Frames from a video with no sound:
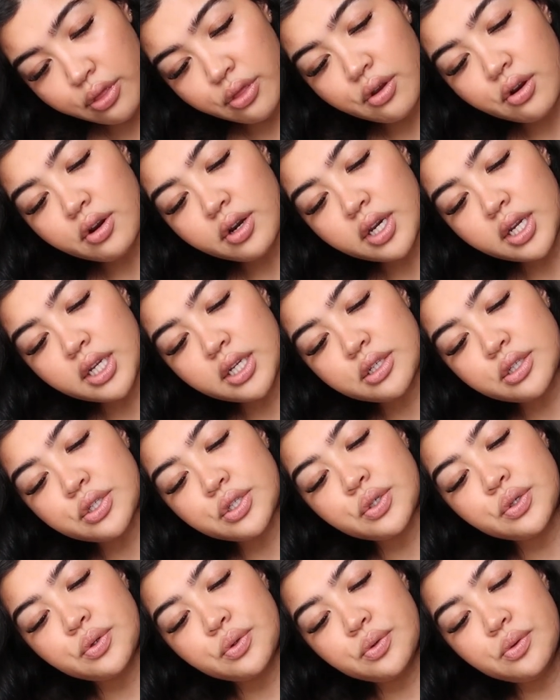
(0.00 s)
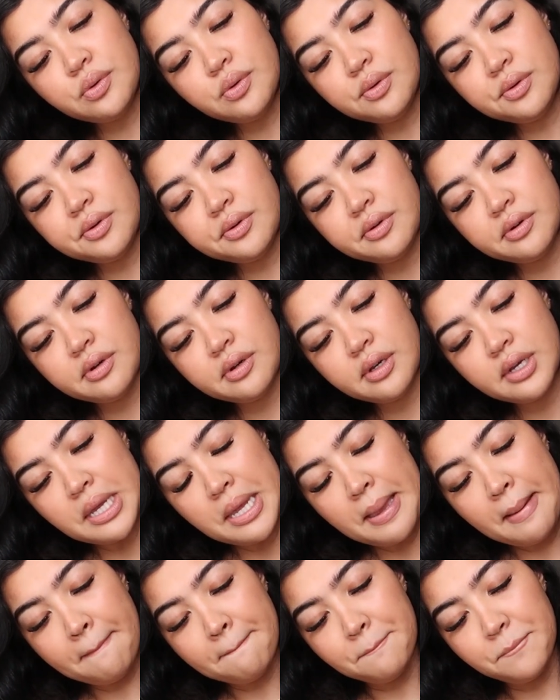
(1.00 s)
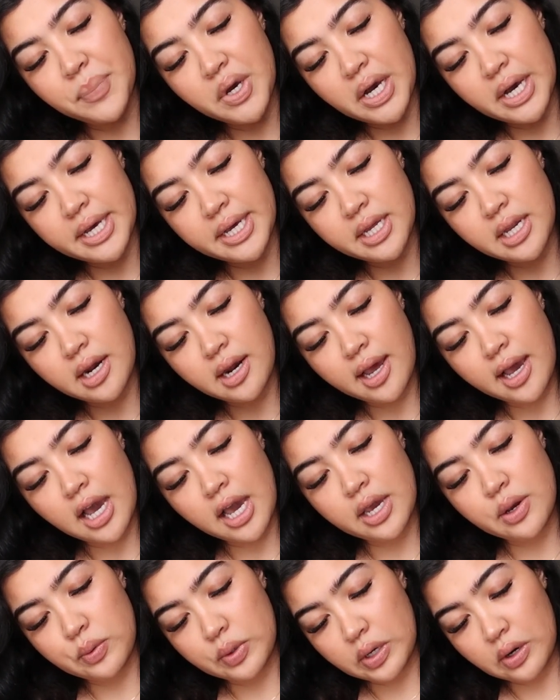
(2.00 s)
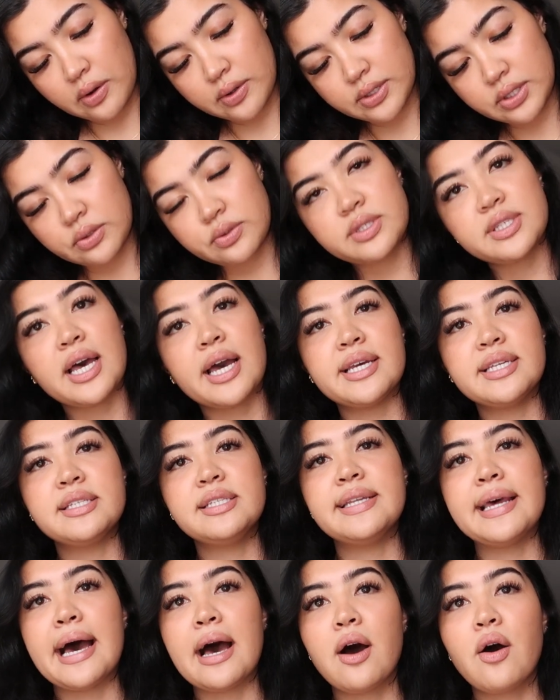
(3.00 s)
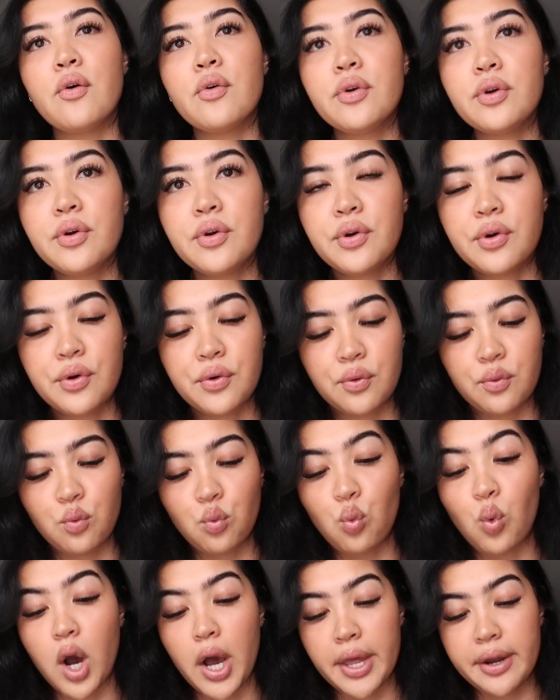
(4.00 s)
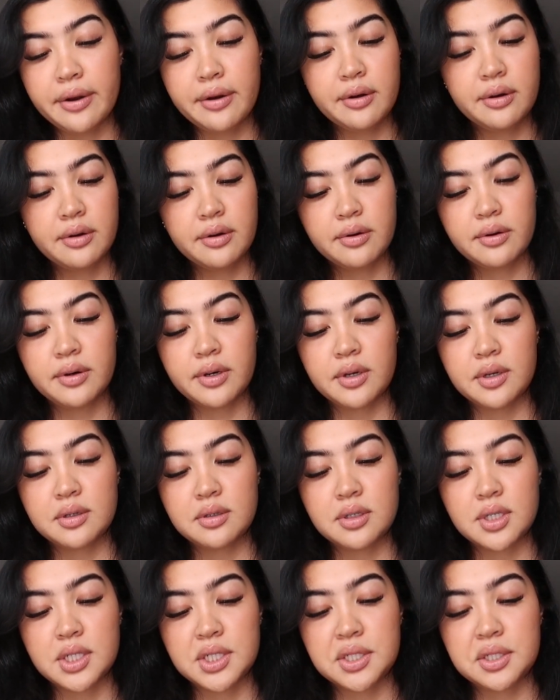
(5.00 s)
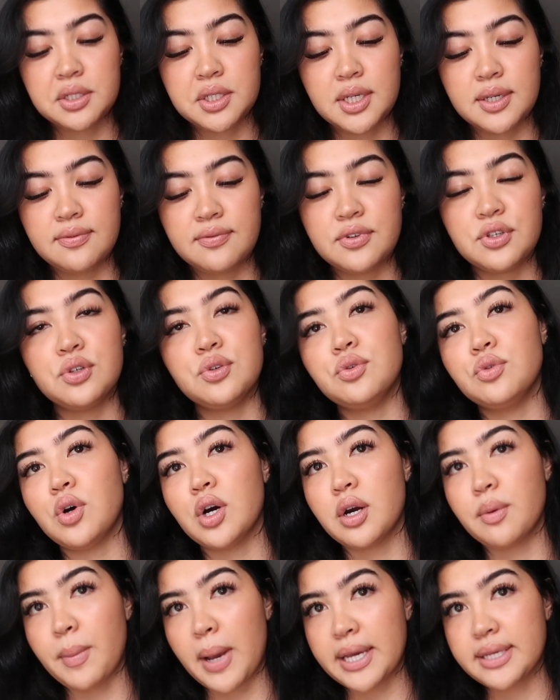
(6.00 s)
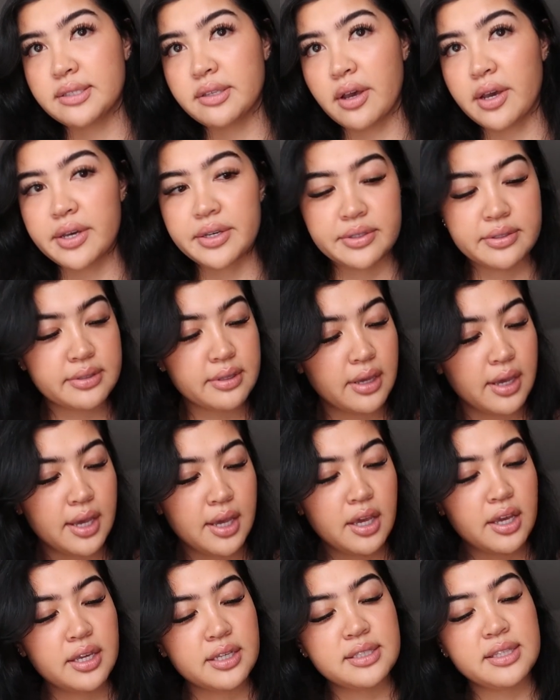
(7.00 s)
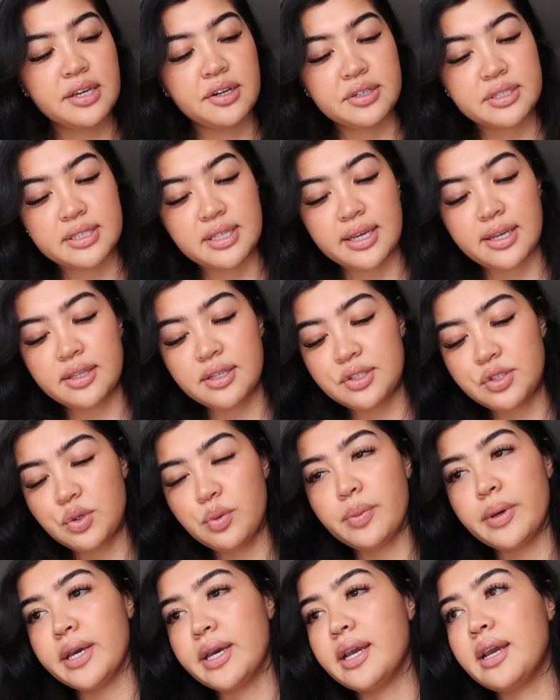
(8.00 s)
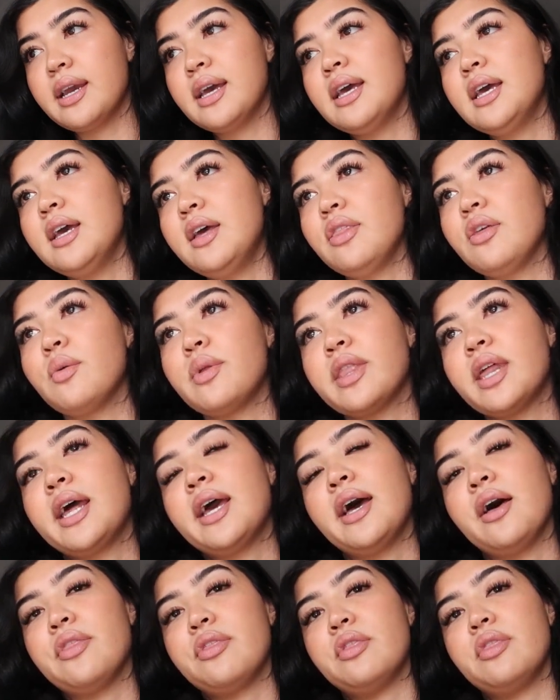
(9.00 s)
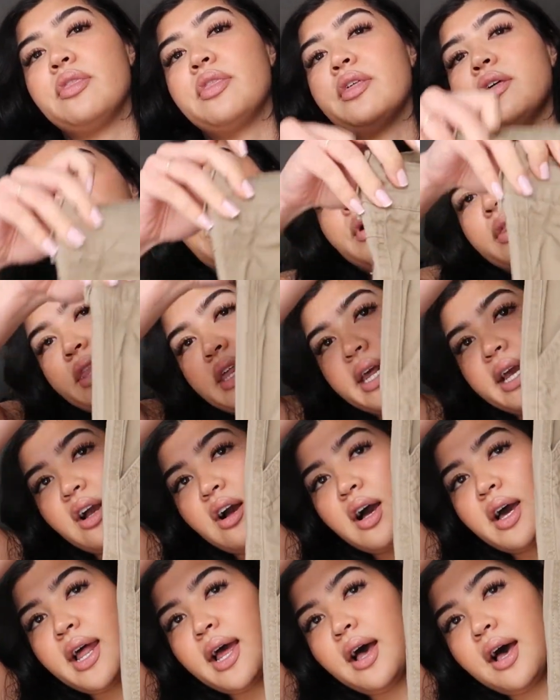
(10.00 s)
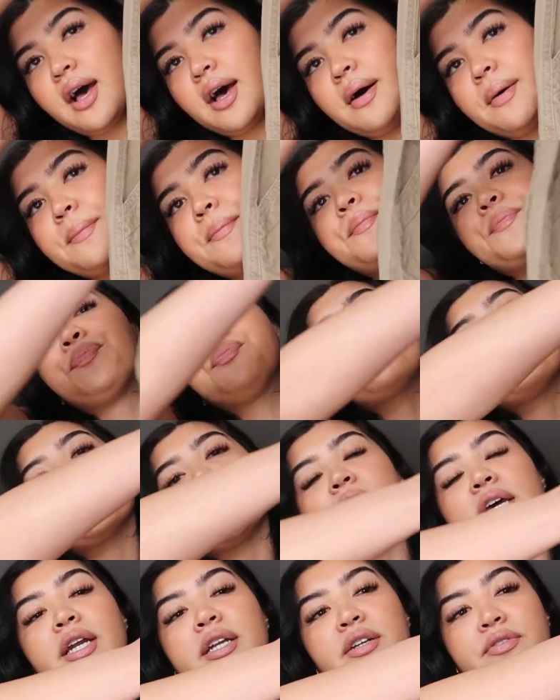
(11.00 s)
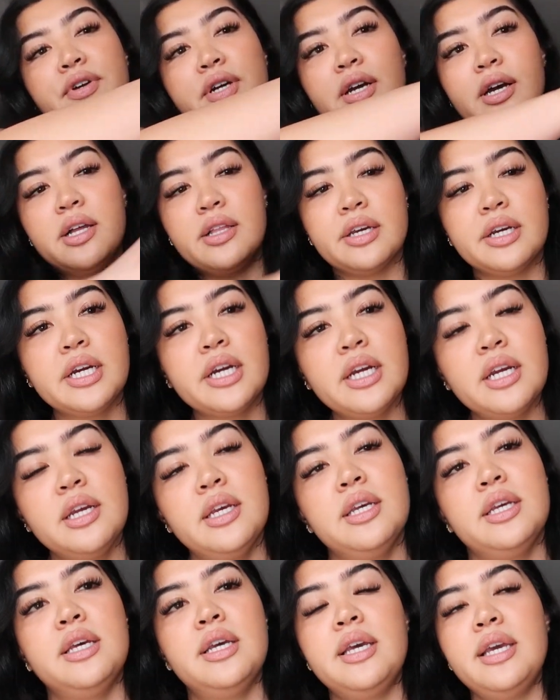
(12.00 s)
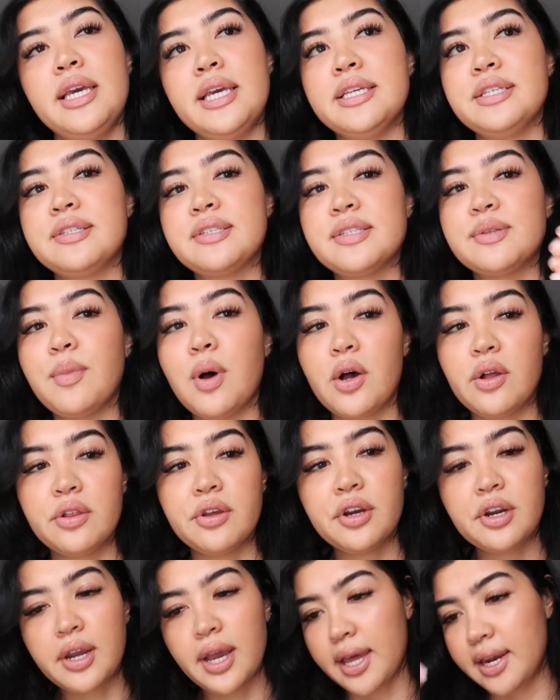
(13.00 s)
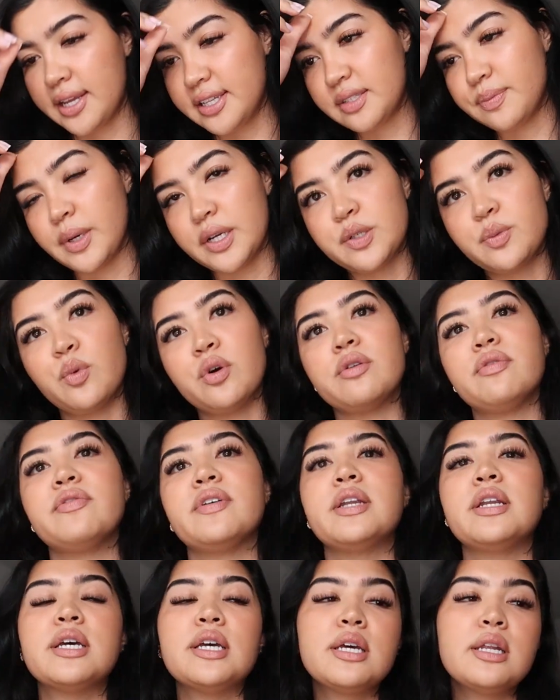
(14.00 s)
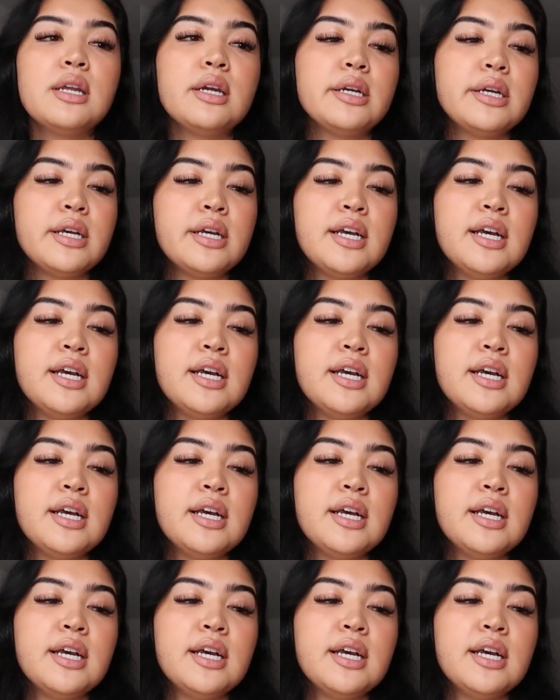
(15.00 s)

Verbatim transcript: 32, but I would also size down one if you are my size because they are slightly too big. The one that I the one that I got um, in a different color is smaller and it's much more fitted.